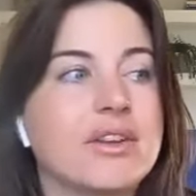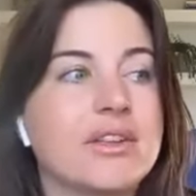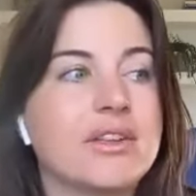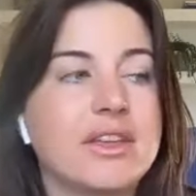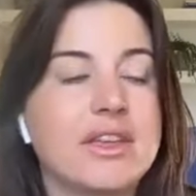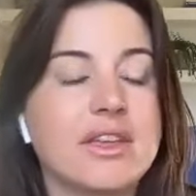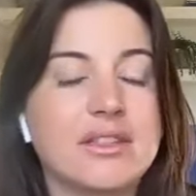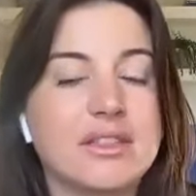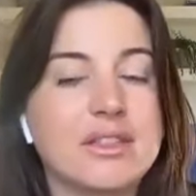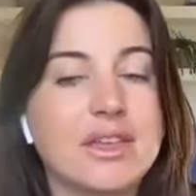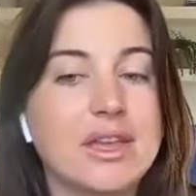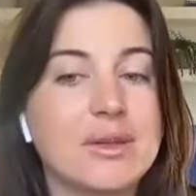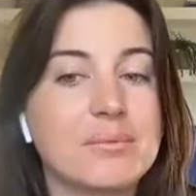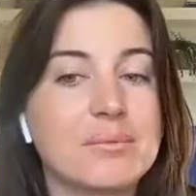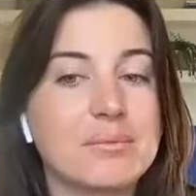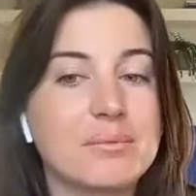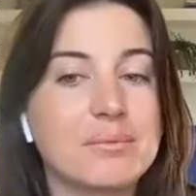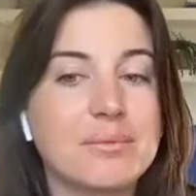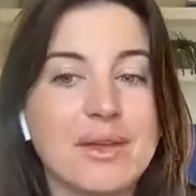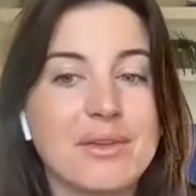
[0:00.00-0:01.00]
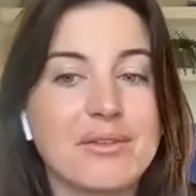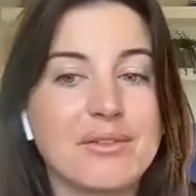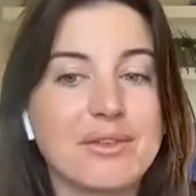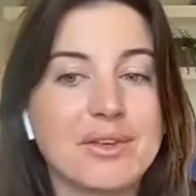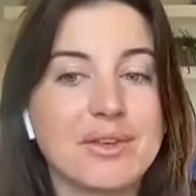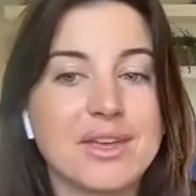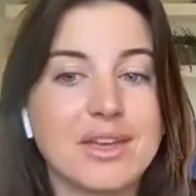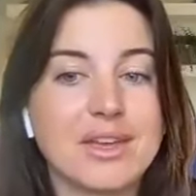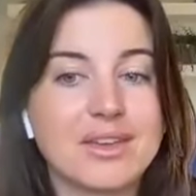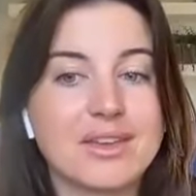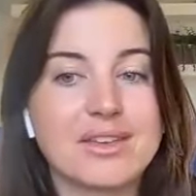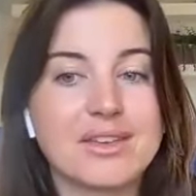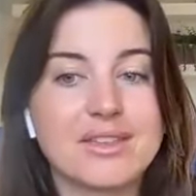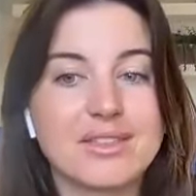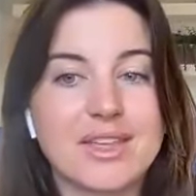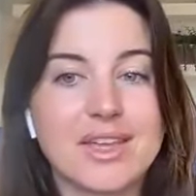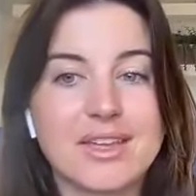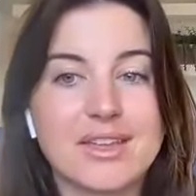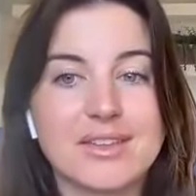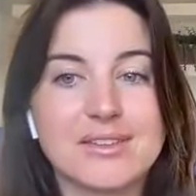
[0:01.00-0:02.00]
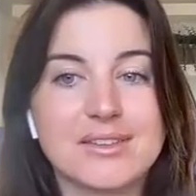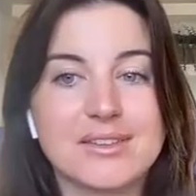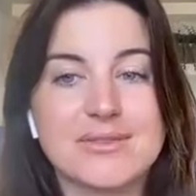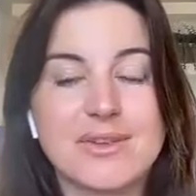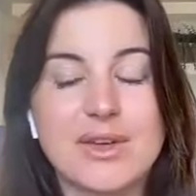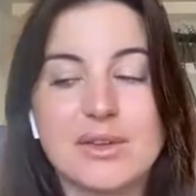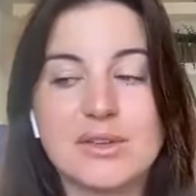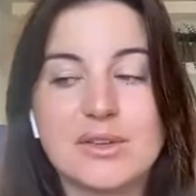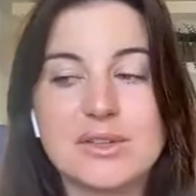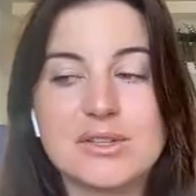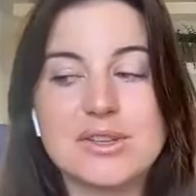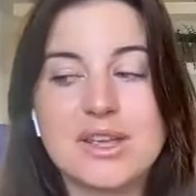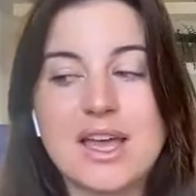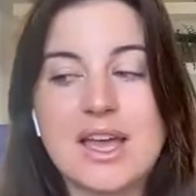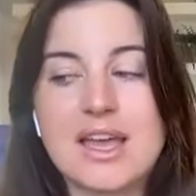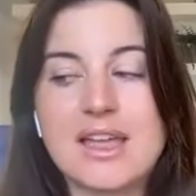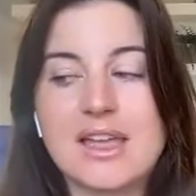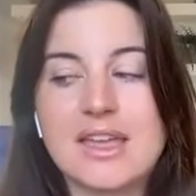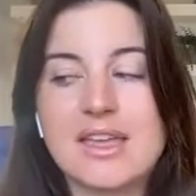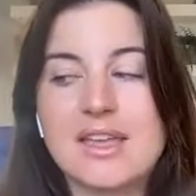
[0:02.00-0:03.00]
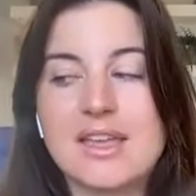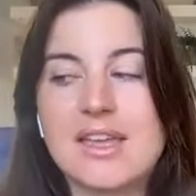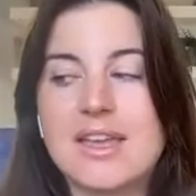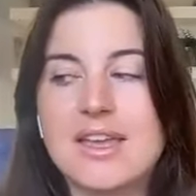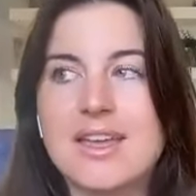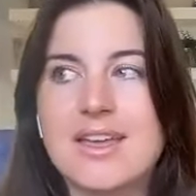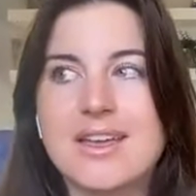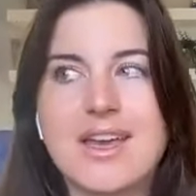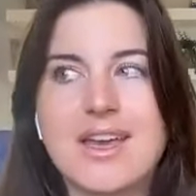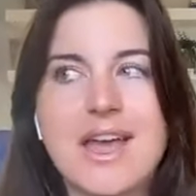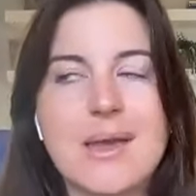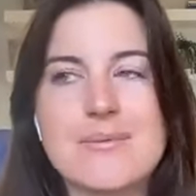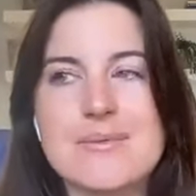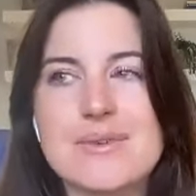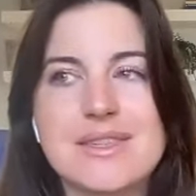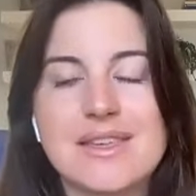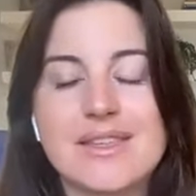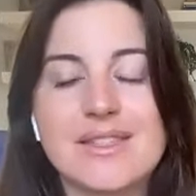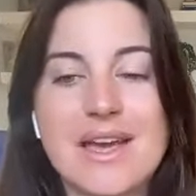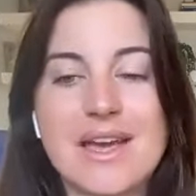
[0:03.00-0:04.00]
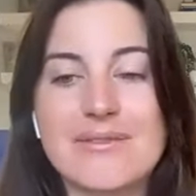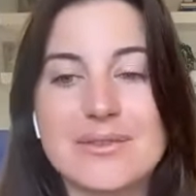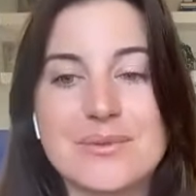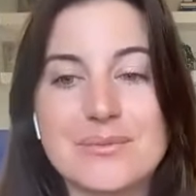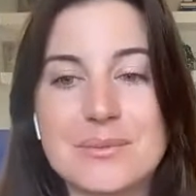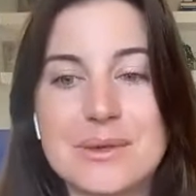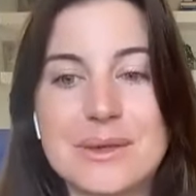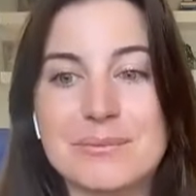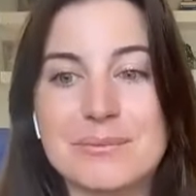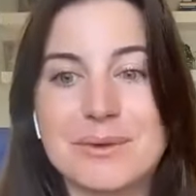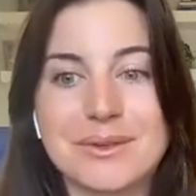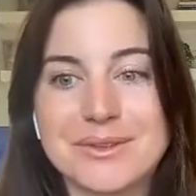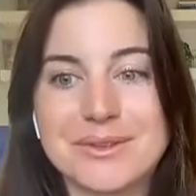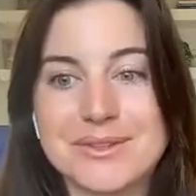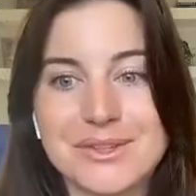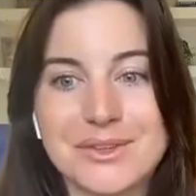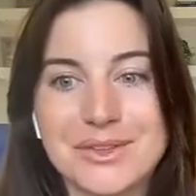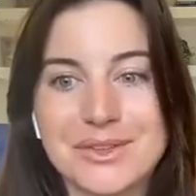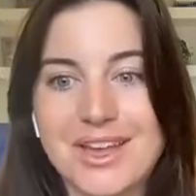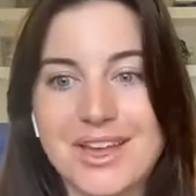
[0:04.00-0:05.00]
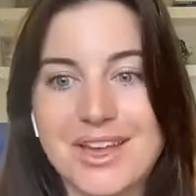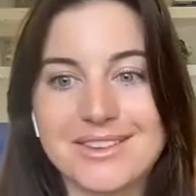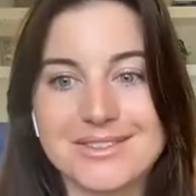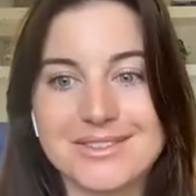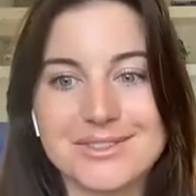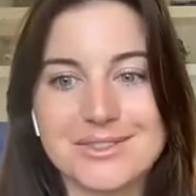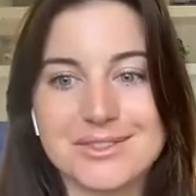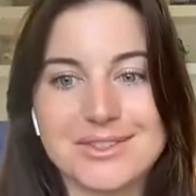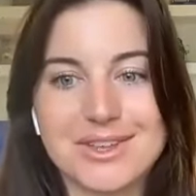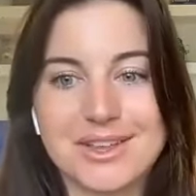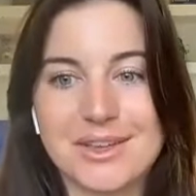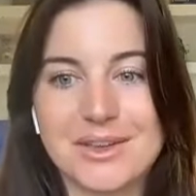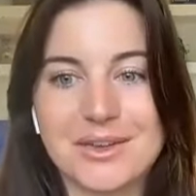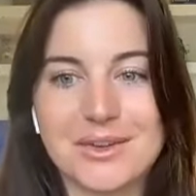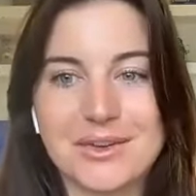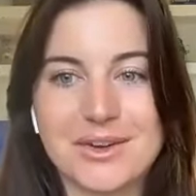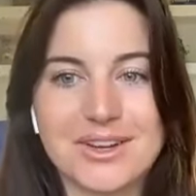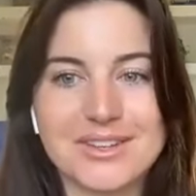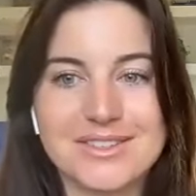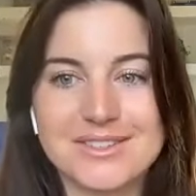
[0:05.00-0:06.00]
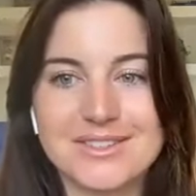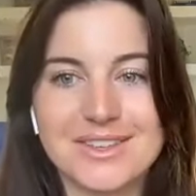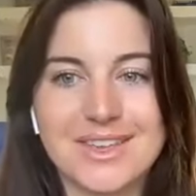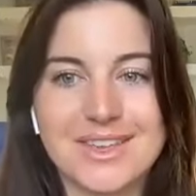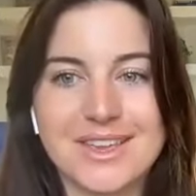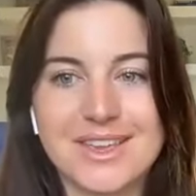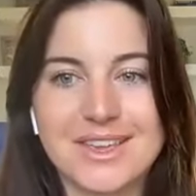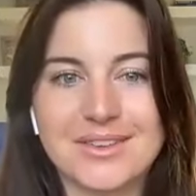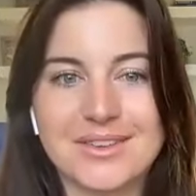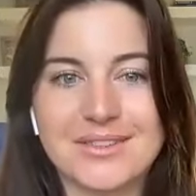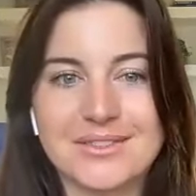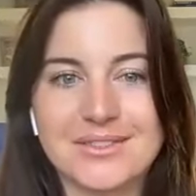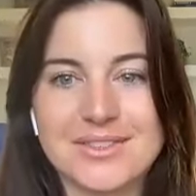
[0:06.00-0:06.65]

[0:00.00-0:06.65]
definitely a theme. I feel like that is felt. I mean, the 11 people too, that is just like a crazy